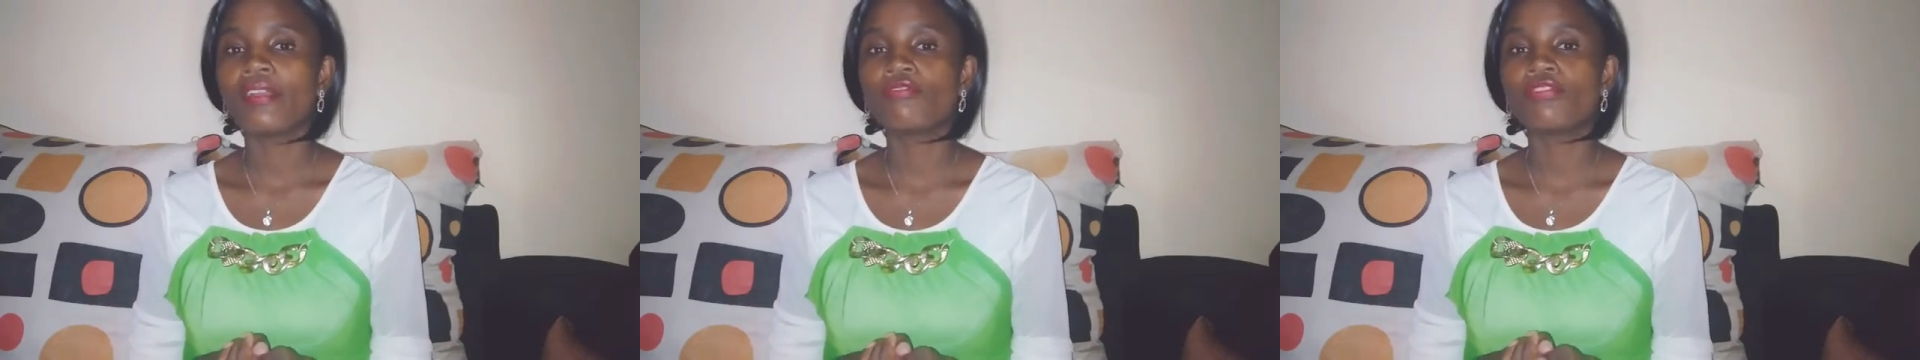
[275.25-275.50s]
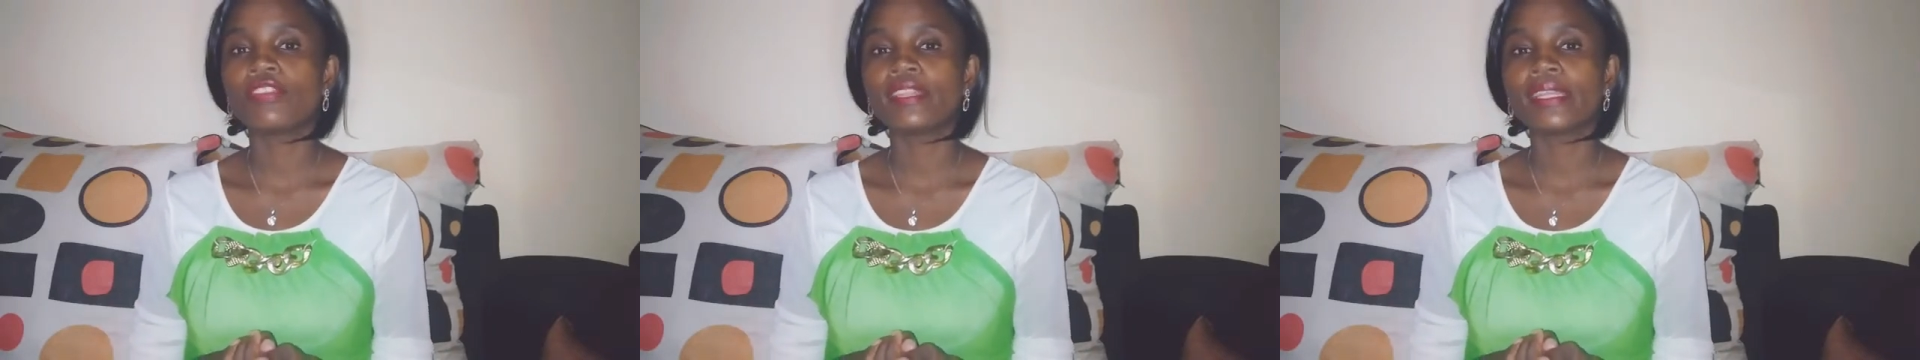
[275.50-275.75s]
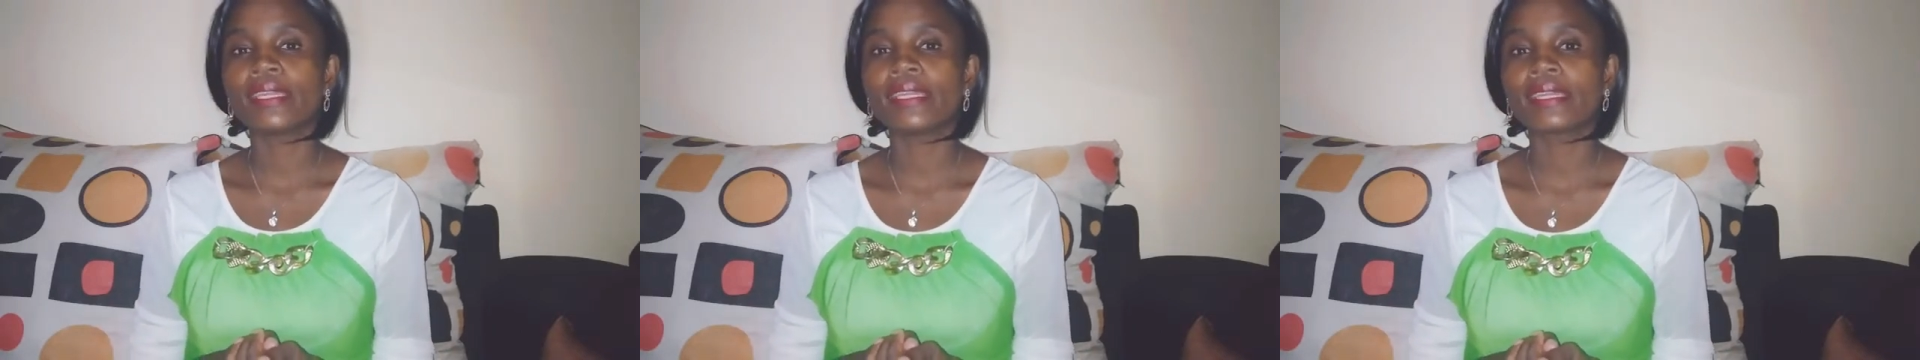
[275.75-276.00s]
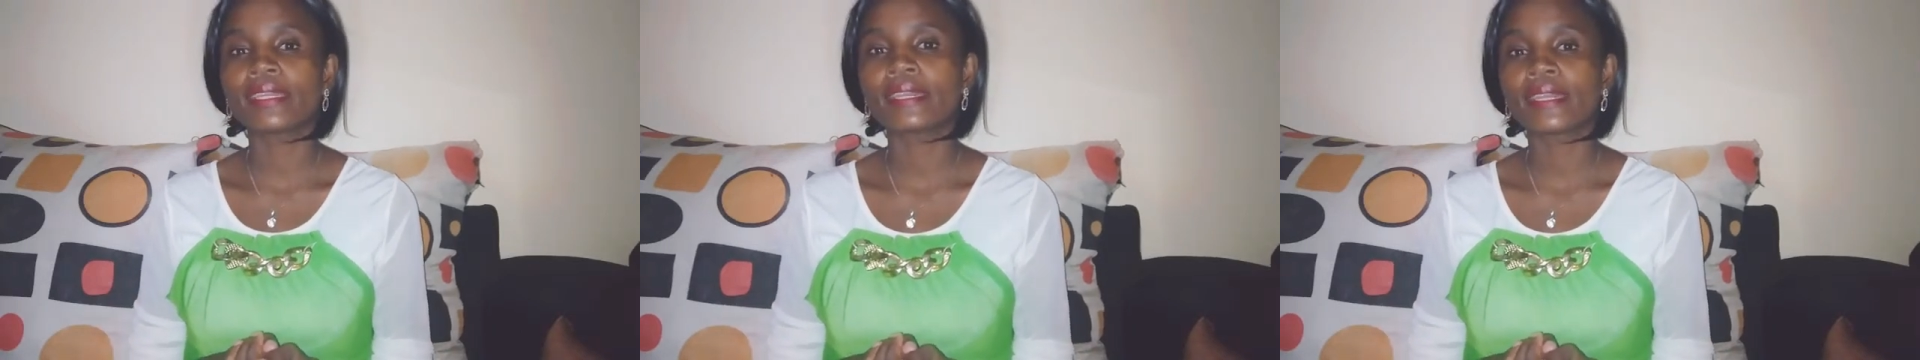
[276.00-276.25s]

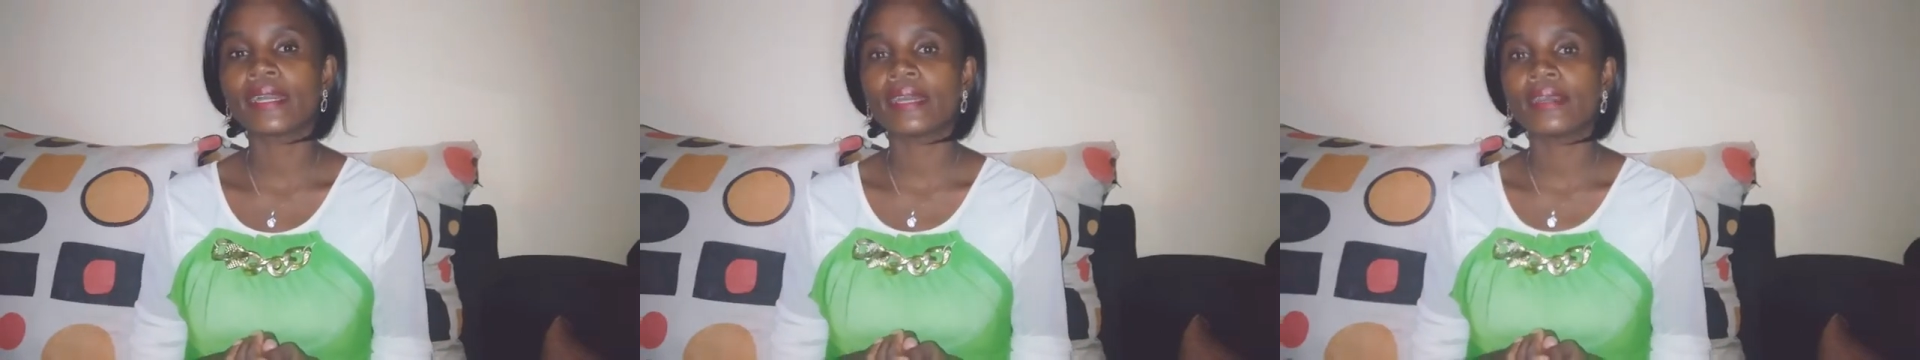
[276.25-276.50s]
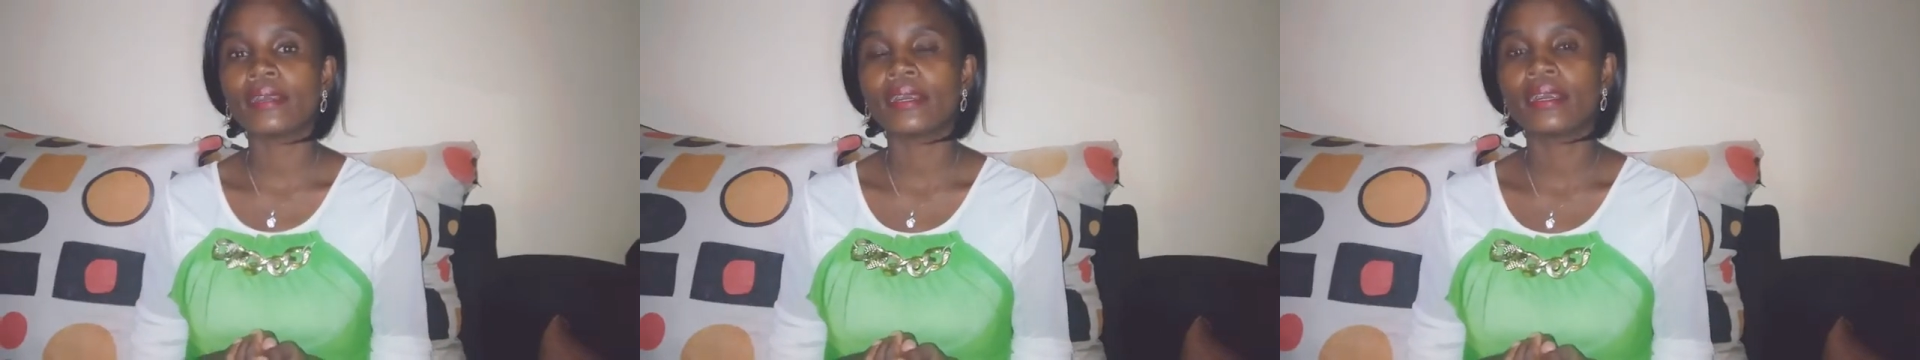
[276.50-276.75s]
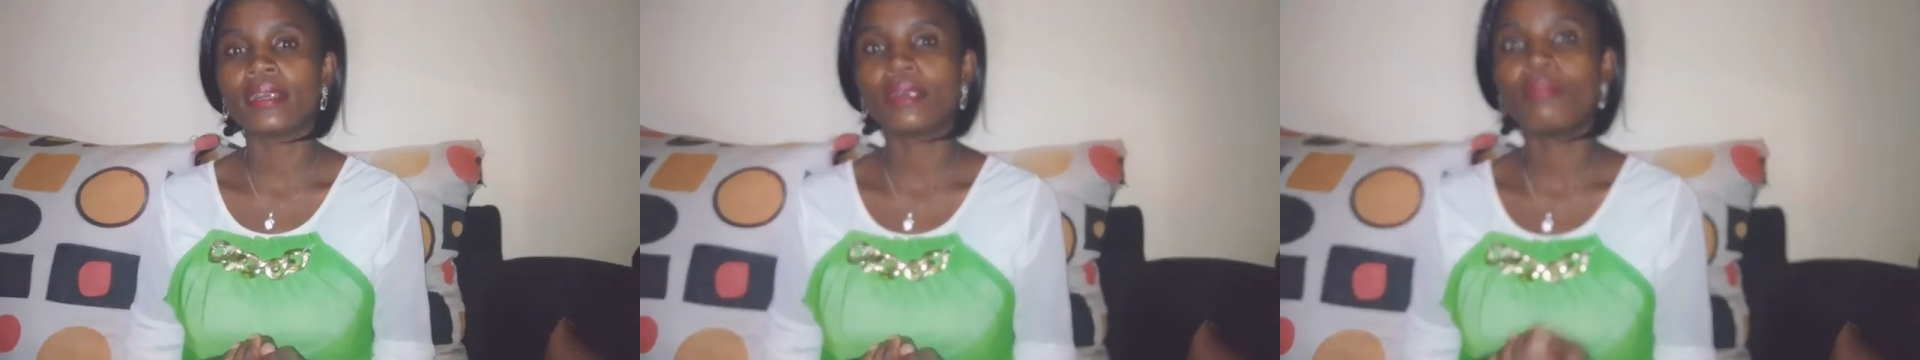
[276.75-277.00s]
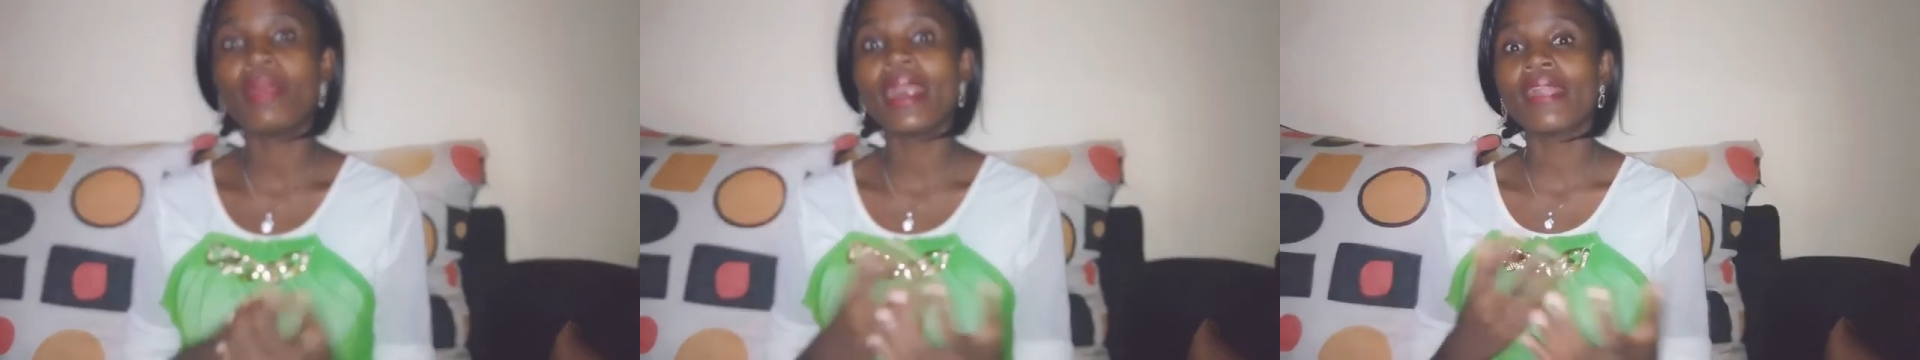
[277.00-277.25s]
feeling,
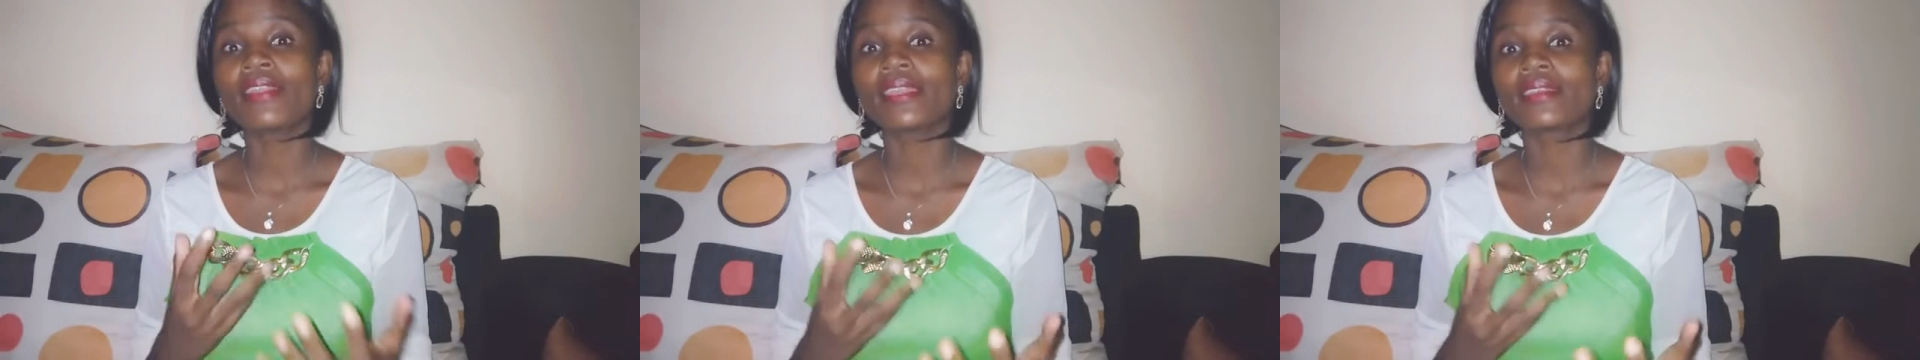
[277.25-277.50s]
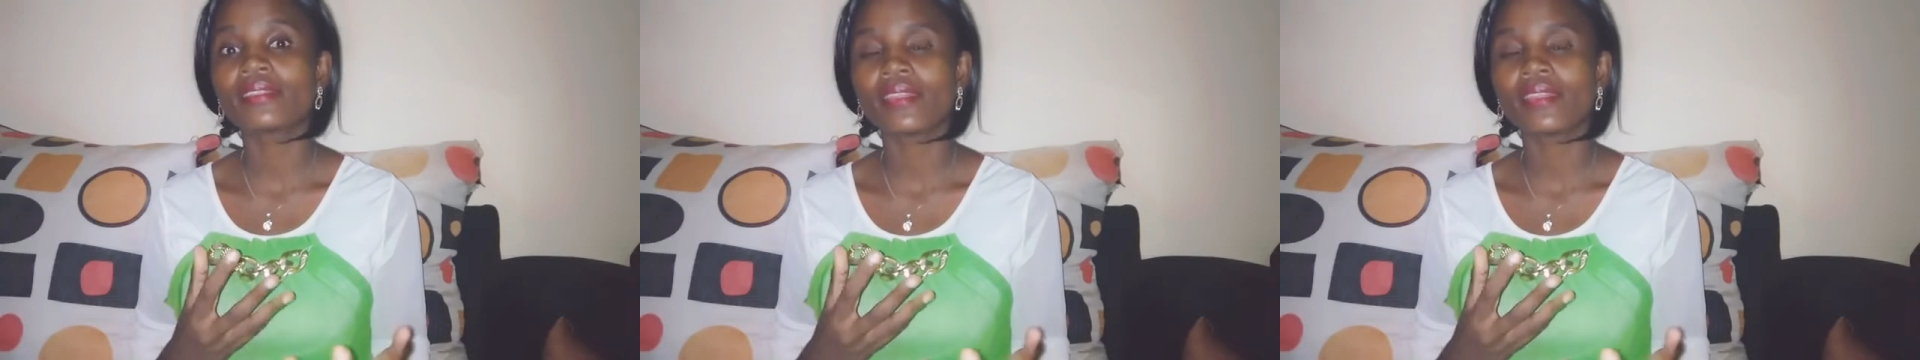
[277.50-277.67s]
barring